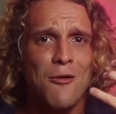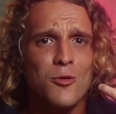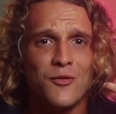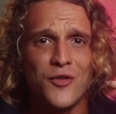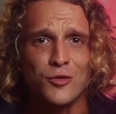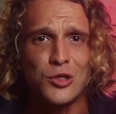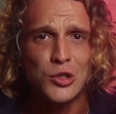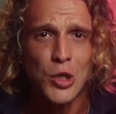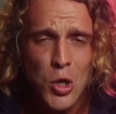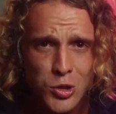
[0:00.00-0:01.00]
I would feel
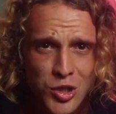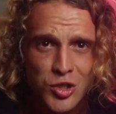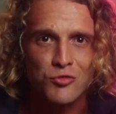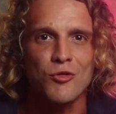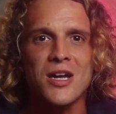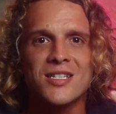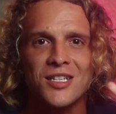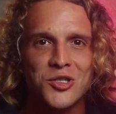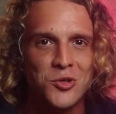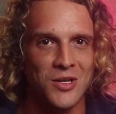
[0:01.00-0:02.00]
so
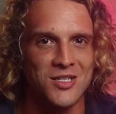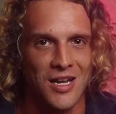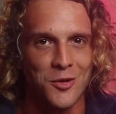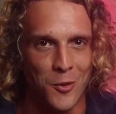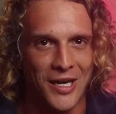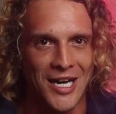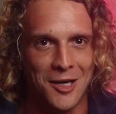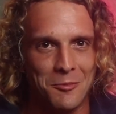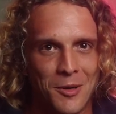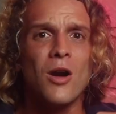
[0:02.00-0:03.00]
stressed as soon as I'd wake
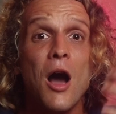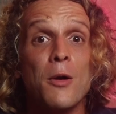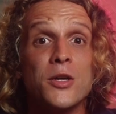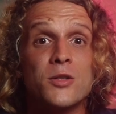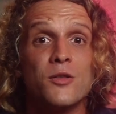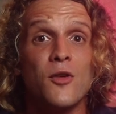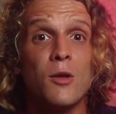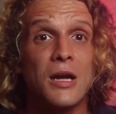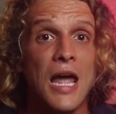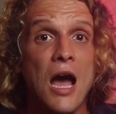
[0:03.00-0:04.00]
up, or how I used to
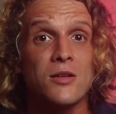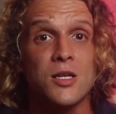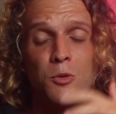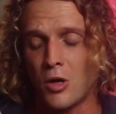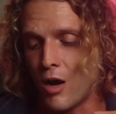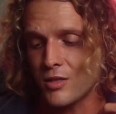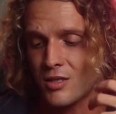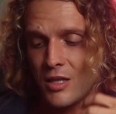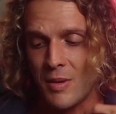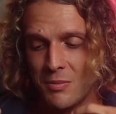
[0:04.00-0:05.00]
follow accounts that would
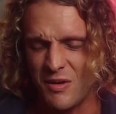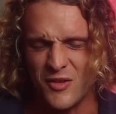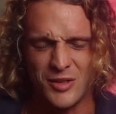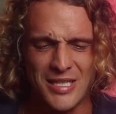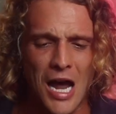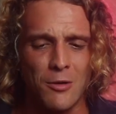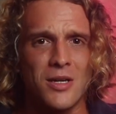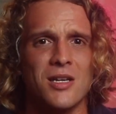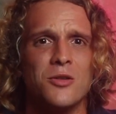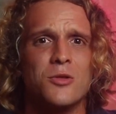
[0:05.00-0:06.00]
constantly make me feel
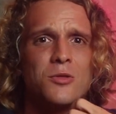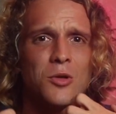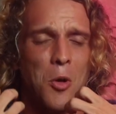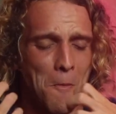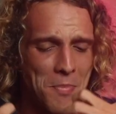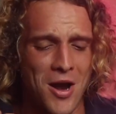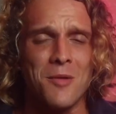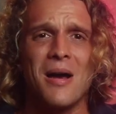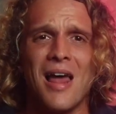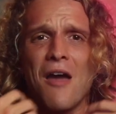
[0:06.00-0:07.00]
down as I used to
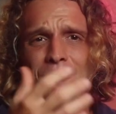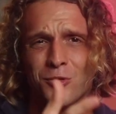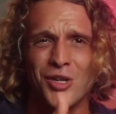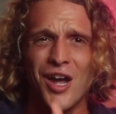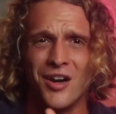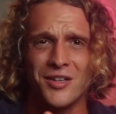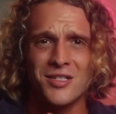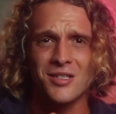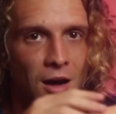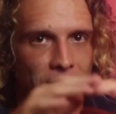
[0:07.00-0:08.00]
compare my life to
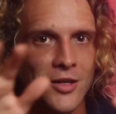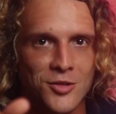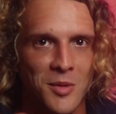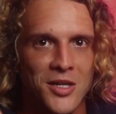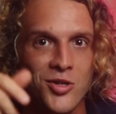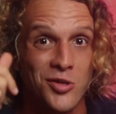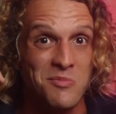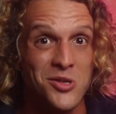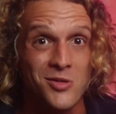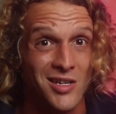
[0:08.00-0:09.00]
theirs. Oh, not to mention the
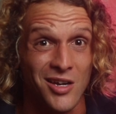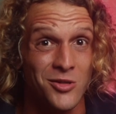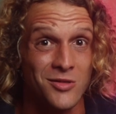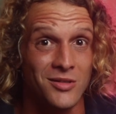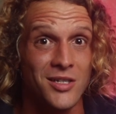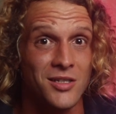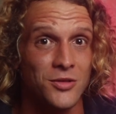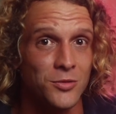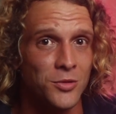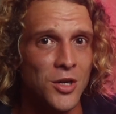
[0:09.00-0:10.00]
music I used to
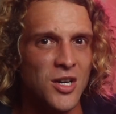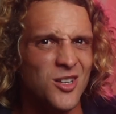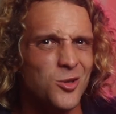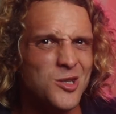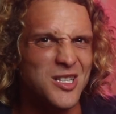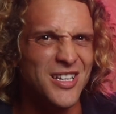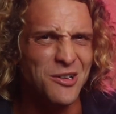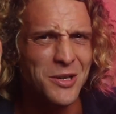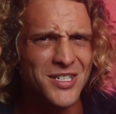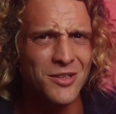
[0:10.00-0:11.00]
listen to. Those
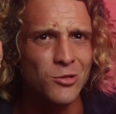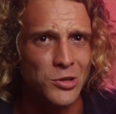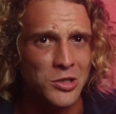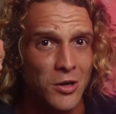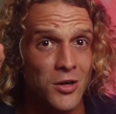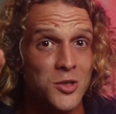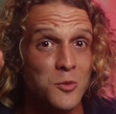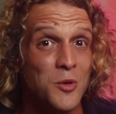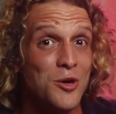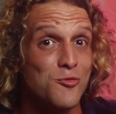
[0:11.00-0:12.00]
lyrics in those
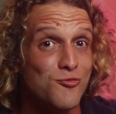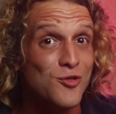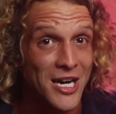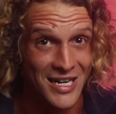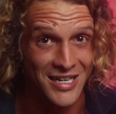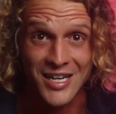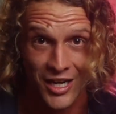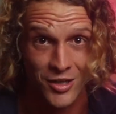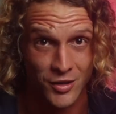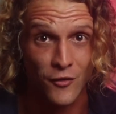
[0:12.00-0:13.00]
songs were really
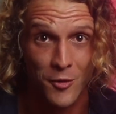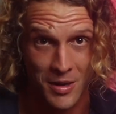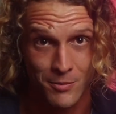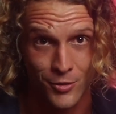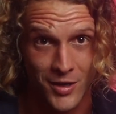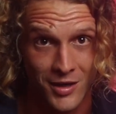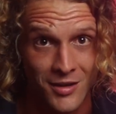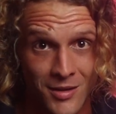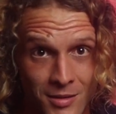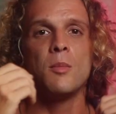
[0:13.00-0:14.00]
not good for my
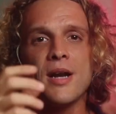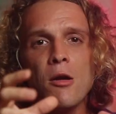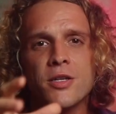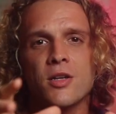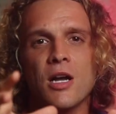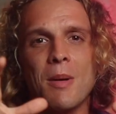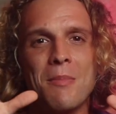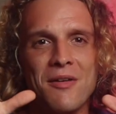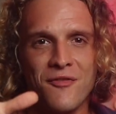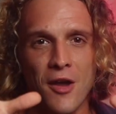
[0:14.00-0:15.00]
brain. But now let's talk
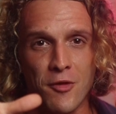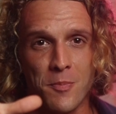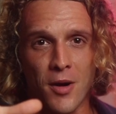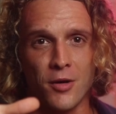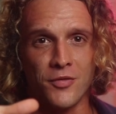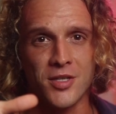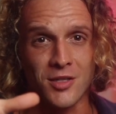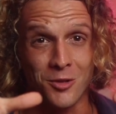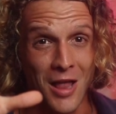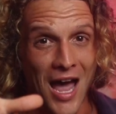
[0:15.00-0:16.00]
about my favorite part of
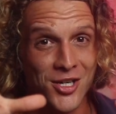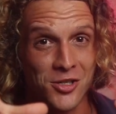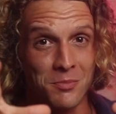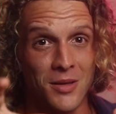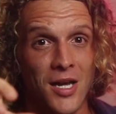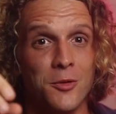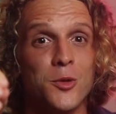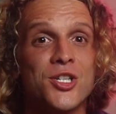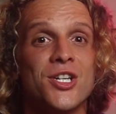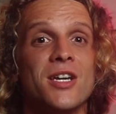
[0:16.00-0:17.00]
this little action plan,
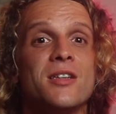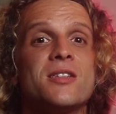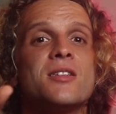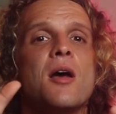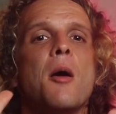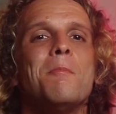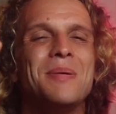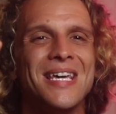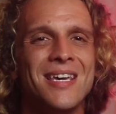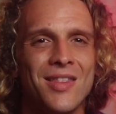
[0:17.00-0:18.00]
which is
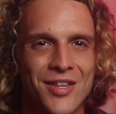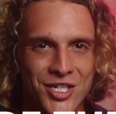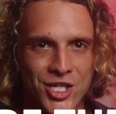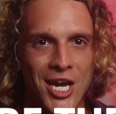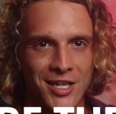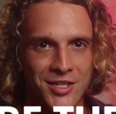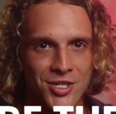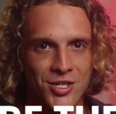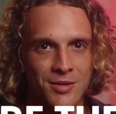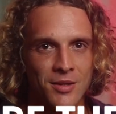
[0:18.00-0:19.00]
be the
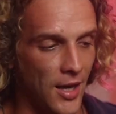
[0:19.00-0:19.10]
change.